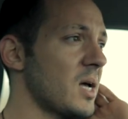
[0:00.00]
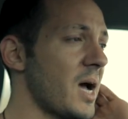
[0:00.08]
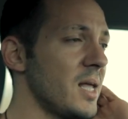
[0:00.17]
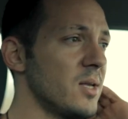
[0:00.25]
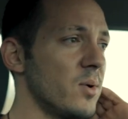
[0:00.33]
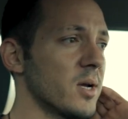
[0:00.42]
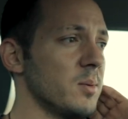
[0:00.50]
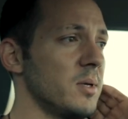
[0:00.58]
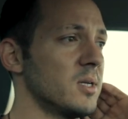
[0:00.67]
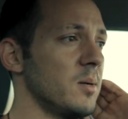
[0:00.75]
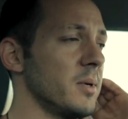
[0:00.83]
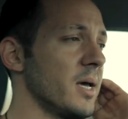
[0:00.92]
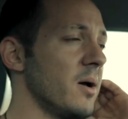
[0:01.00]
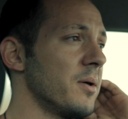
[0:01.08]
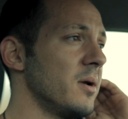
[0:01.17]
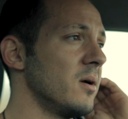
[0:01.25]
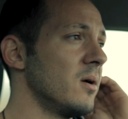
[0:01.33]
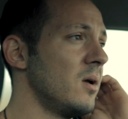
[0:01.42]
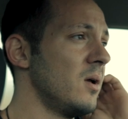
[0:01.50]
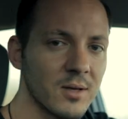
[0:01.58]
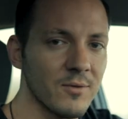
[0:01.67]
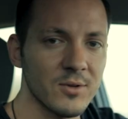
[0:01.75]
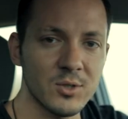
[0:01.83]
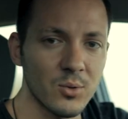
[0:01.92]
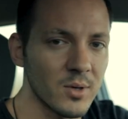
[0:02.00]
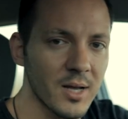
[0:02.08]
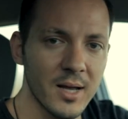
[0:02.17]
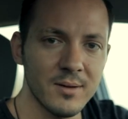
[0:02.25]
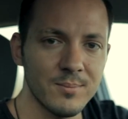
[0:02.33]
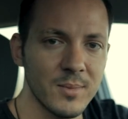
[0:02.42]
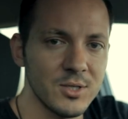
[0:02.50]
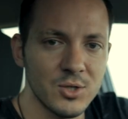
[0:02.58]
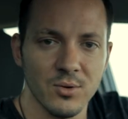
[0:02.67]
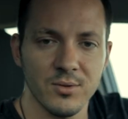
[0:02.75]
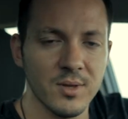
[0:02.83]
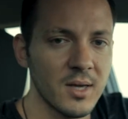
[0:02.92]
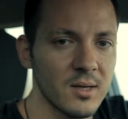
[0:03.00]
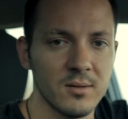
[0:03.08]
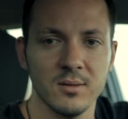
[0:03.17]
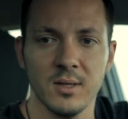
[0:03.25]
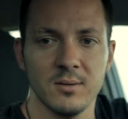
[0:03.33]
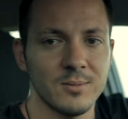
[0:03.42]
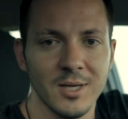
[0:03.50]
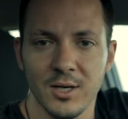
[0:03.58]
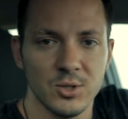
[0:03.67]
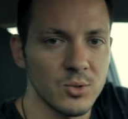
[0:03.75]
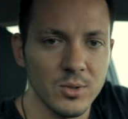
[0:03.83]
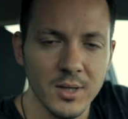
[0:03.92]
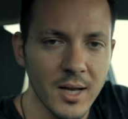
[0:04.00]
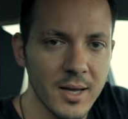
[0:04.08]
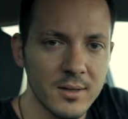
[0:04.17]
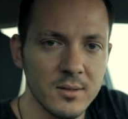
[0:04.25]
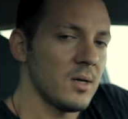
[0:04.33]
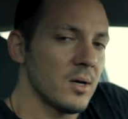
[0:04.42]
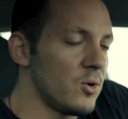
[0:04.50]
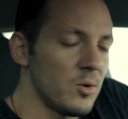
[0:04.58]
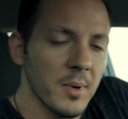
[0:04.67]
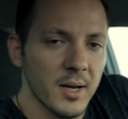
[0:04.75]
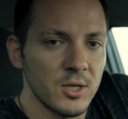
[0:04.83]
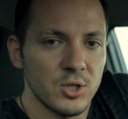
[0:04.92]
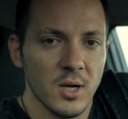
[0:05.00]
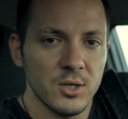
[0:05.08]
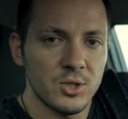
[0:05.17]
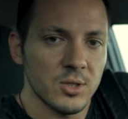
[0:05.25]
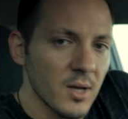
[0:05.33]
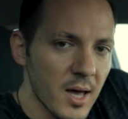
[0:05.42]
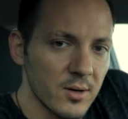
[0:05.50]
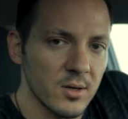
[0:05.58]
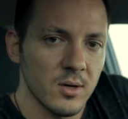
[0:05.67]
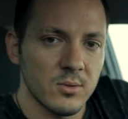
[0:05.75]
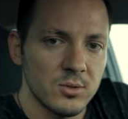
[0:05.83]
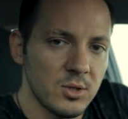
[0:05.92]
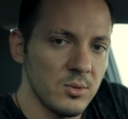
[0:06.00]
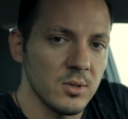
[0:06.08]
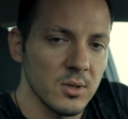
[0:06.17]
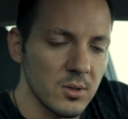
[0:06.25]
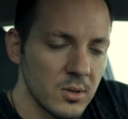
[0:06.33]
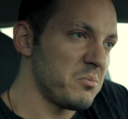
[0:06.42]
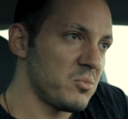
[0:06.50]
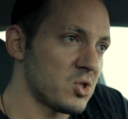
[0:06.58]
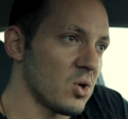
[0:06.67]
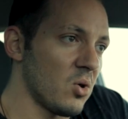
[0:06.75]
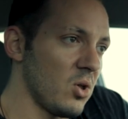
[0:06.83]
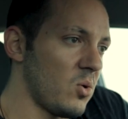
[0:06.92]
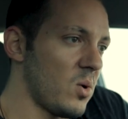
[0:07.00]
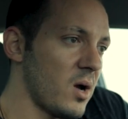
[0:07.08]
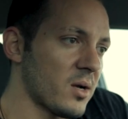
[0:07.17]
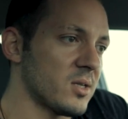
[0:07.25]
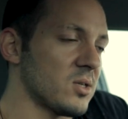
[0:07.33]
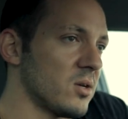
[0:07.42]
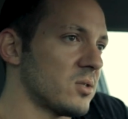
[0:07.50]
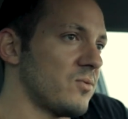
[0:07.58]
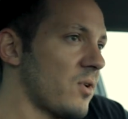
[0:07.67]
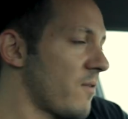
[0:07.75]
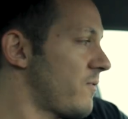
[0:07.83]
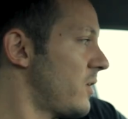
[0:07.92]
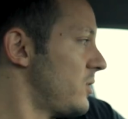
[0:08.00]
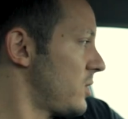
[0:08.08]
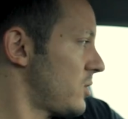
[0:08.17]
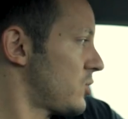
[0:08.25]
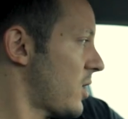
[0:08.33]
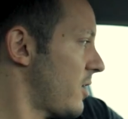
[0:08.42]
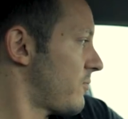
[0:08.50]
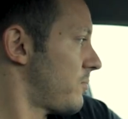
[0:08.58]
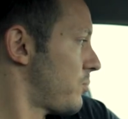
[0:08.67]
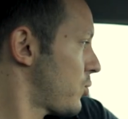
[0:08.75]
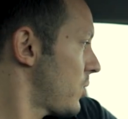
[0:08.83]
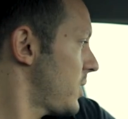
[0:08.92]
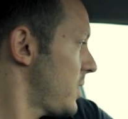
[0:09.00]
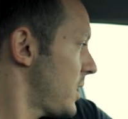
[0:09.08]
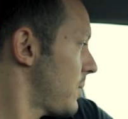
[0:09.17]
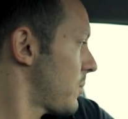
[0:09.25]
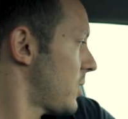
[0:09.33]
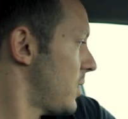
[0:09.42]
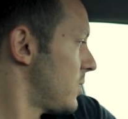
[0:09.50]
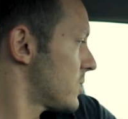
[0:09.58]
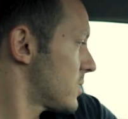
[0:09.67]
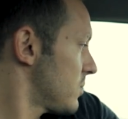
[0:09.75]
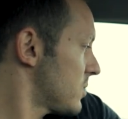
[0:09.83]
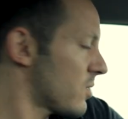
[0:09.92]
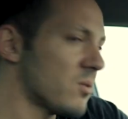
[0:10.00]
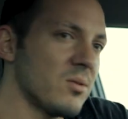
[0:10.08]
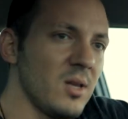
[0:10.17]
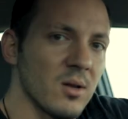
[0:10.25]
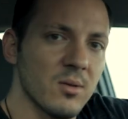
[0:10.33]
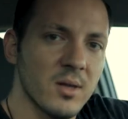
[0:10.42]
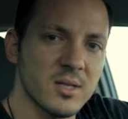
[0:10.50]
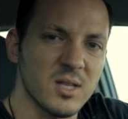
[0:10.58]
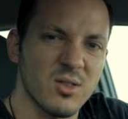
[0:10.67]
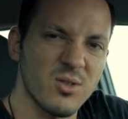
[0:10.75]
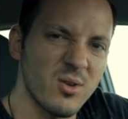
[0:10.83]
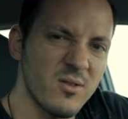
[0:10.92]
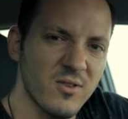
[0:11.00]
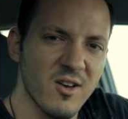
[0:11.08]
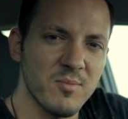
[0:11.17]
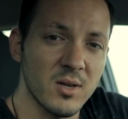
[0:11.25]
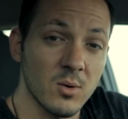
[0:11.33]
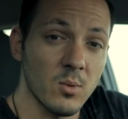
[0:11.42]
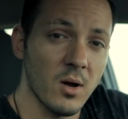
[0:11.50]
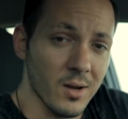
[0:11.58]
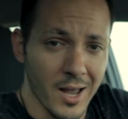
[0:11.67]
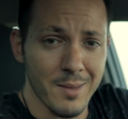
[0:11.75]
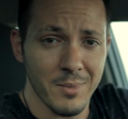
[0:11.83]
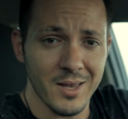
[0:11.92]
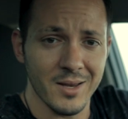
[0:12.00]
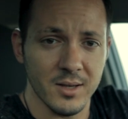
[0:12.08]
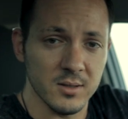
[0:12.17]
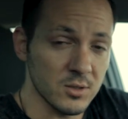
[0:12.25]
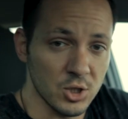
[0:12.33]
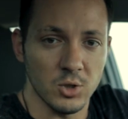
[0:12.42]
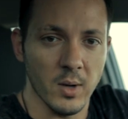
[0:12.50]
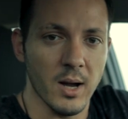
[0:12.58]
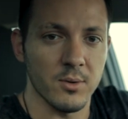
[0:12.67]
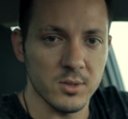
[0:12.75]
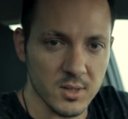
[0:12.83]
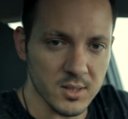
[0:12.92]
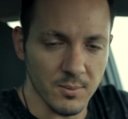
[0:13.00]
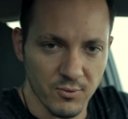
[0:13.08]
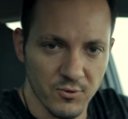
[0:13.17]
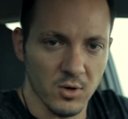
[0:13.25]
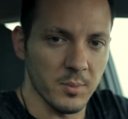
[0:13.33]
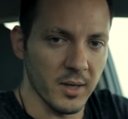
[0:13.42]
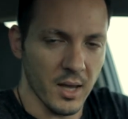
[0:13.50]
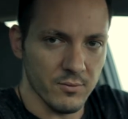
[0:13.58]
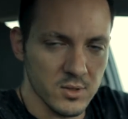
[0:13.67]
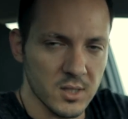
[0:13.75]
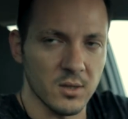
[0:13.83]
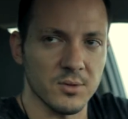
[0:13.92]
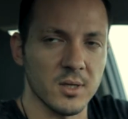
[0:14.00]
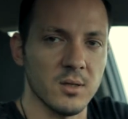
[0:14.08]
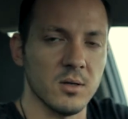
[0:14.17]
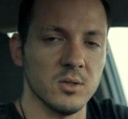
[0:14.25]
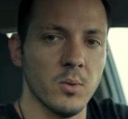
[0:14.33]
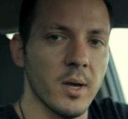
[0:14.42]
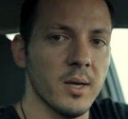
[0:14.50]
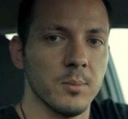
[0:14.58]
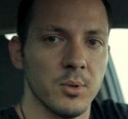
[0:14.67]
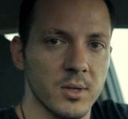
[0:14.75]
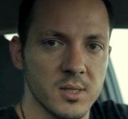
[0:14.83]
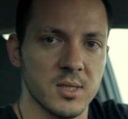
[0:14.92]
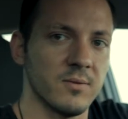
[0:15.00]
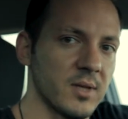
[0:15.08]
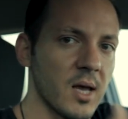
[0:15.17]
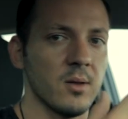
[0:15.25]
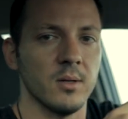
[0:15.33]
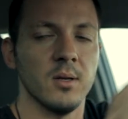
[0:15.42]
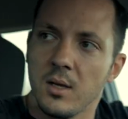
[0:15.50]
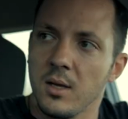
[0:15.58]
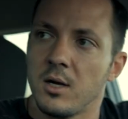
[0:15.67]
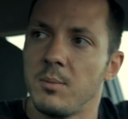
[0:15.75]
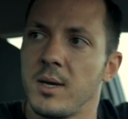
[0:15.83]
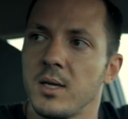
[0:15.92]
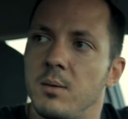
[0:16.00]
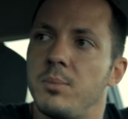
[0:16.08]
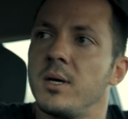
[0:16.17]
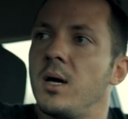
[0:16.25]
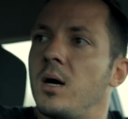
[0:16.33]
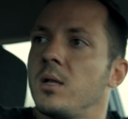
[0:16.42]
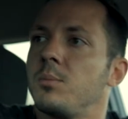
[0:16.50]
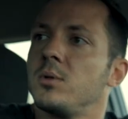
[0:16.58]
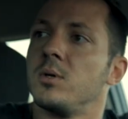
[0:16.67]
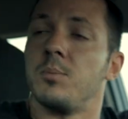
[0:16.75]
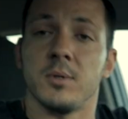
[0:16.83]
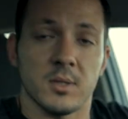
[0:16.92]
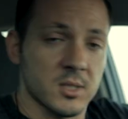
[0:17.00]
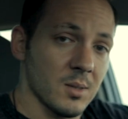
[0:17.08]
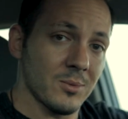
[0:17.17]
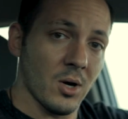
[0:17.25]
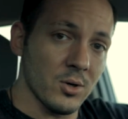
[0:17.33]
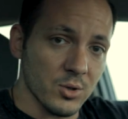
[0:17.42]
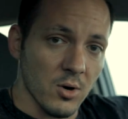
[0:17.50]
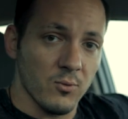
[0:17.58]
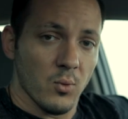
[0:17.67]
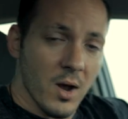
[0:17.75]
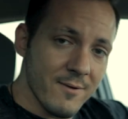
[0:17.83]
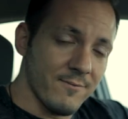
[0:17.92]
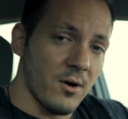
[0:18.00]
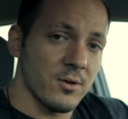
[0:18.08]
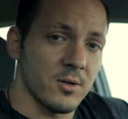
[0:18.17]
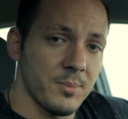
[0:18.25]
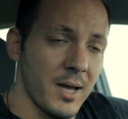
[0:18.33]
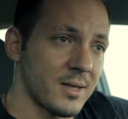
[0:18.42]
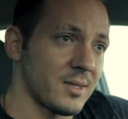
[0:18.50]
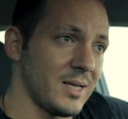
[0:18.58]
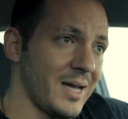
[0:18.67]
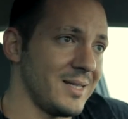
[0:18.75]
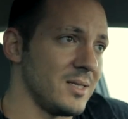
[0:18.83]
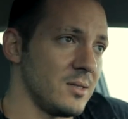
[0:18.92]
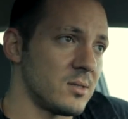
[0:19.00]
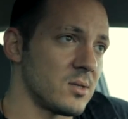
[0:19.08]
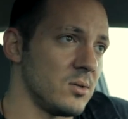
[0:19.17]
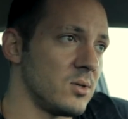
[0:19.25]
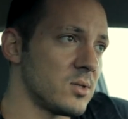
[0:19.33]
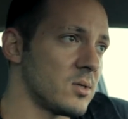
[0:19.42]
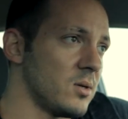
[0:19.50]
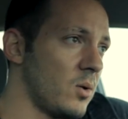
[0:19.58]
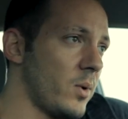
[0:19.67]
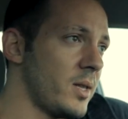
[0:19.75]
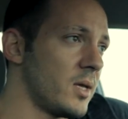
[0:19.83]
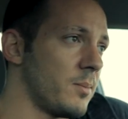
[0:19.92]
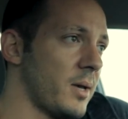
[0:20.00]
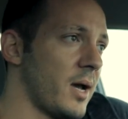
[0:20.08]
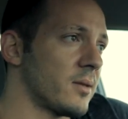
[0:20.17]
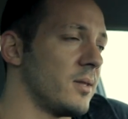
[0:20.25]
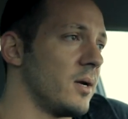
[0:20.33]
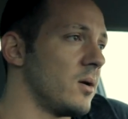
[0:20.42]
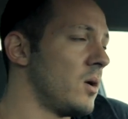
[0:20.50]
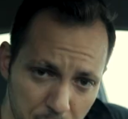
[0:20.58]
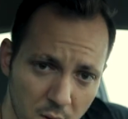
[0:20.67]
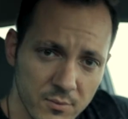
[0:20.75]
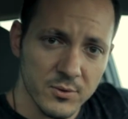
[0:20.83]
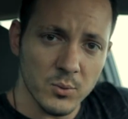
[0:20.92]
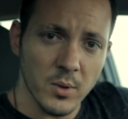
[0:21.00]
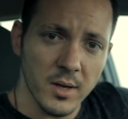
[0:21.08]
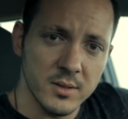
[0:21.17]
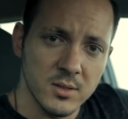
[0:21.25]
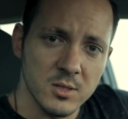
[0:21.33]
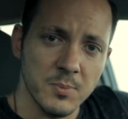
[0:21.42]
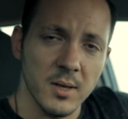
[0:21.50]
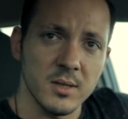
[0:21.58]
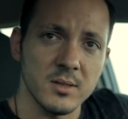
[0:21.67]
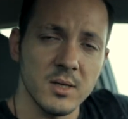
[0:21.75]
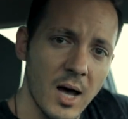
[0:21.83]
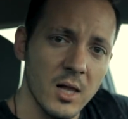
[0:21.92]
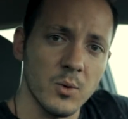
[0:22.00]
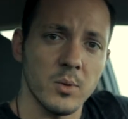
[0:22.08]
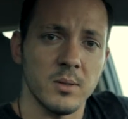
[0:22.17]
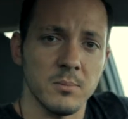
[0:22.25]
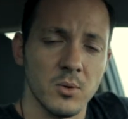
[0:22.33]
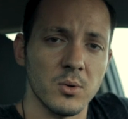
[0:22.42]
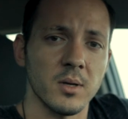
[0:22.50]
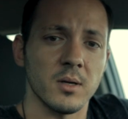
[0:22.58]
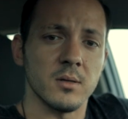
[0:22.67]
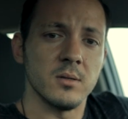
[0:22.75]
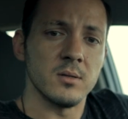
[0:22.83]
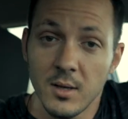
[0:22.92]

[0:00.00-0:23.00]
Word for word: highly recommend coming out here. If a tour guide is your thing, then get a tour guide. Who am I to judge? I don't know, do you? Solo walk, it's also very fun. You can drive pretty damn close. It was a, you know, like I said, 35 minute walk. I made it into two hours because I'm filming every single thing along the way and putting stuff down and, you know, making a big hullabaloo. But some car drove way farther back than I did. So there's a way to get back there. Perfect way to spend Halloween morning